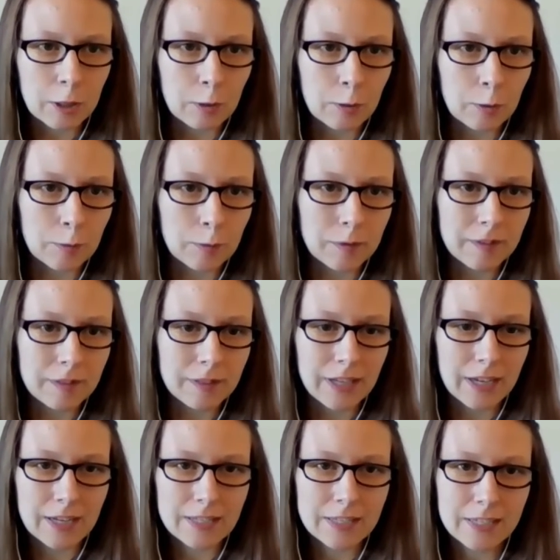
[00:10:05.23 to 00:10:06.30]
And
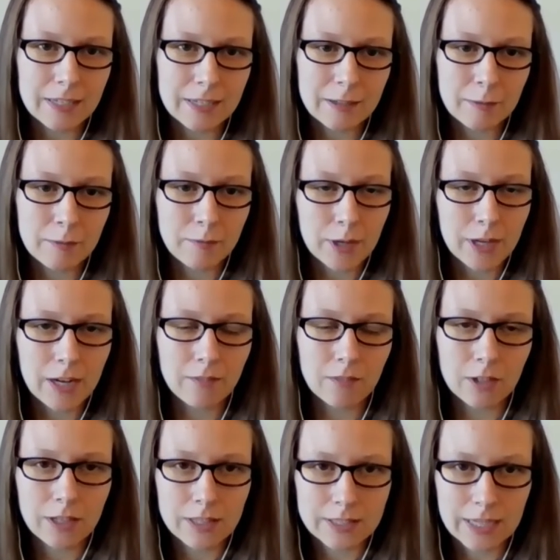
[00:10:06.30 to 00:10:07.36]
so the
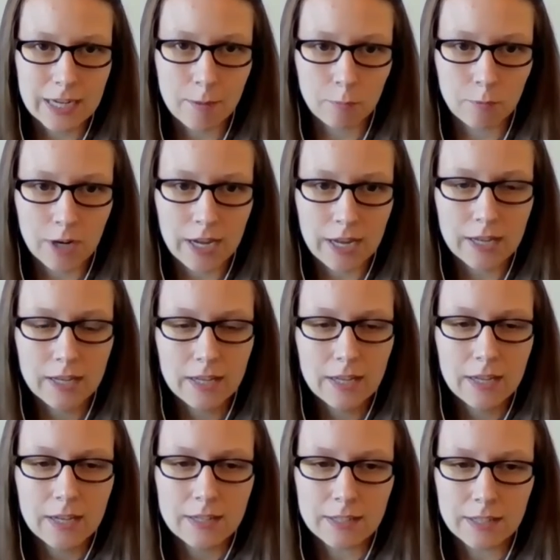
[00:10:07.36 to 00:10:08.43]
idea, if we kind of look at the top
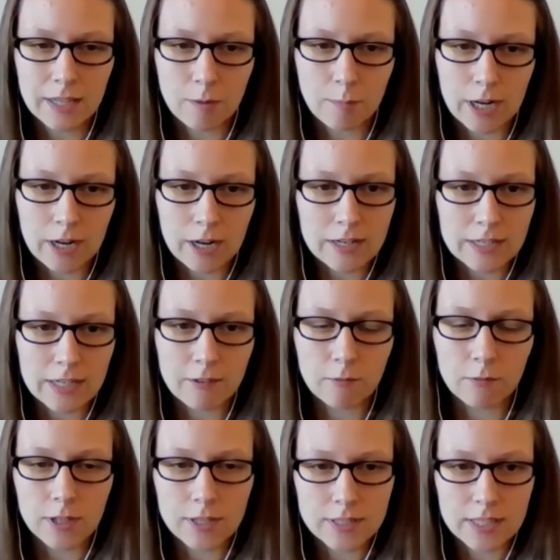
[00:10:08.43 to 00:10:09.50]
right, to get a
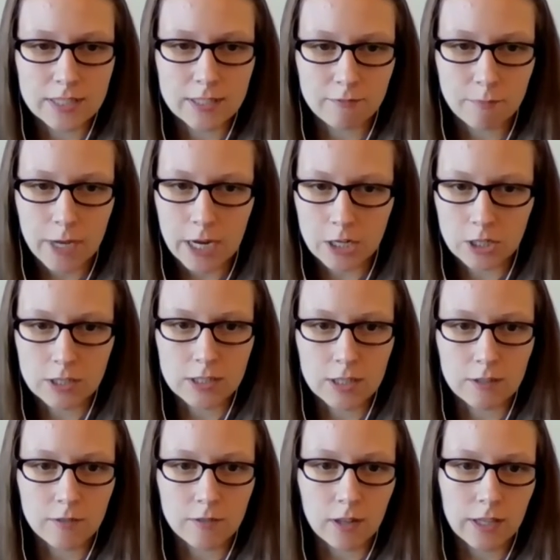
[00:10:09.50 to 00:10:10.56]
better idea of what census
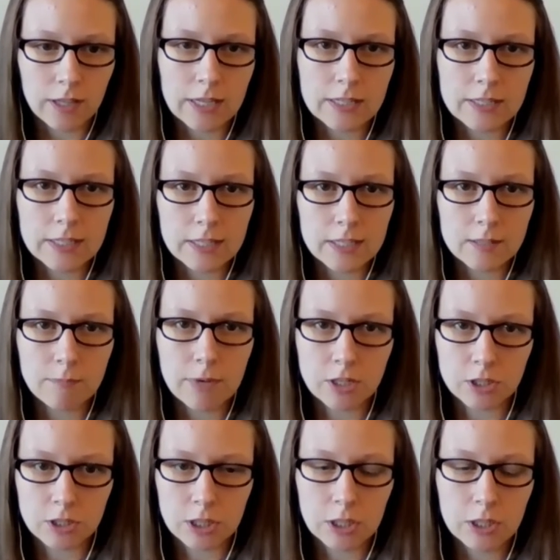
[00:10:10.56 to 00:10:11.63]
patients are falling
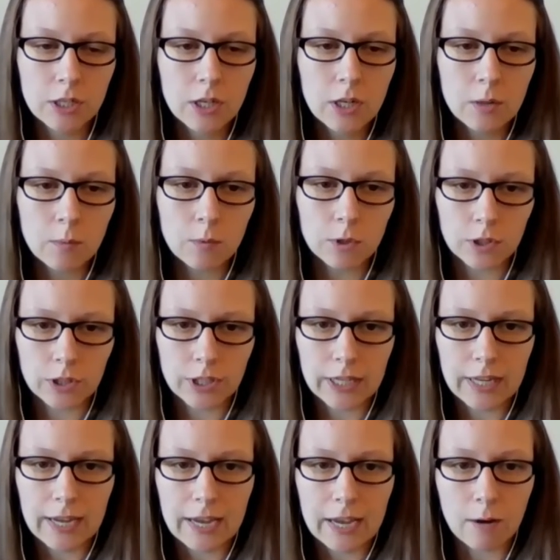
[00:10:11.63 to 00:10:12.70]
into this measure,
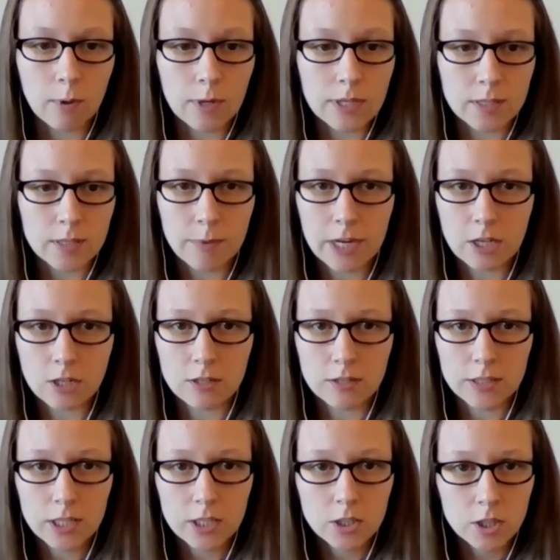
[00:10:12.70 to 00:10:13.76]
we're looking at, was
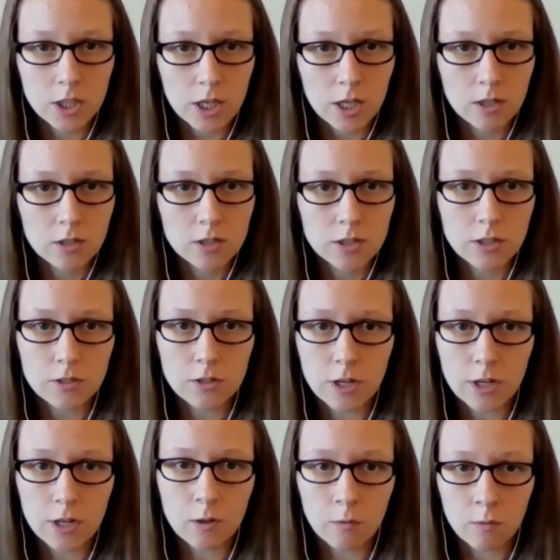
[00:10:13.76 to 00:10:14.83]
the patient
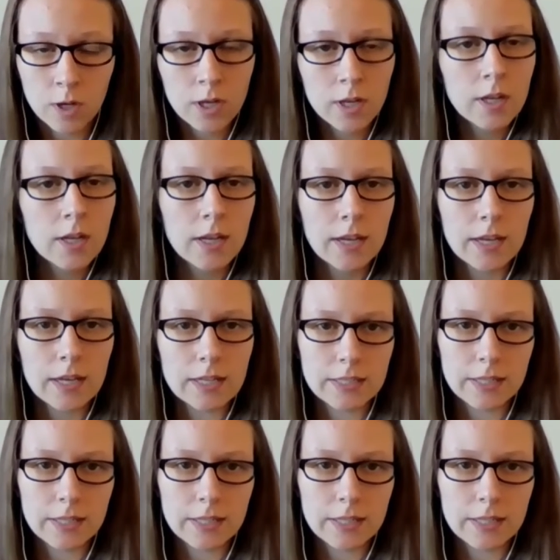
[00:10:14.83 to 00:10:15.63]
discharged? No.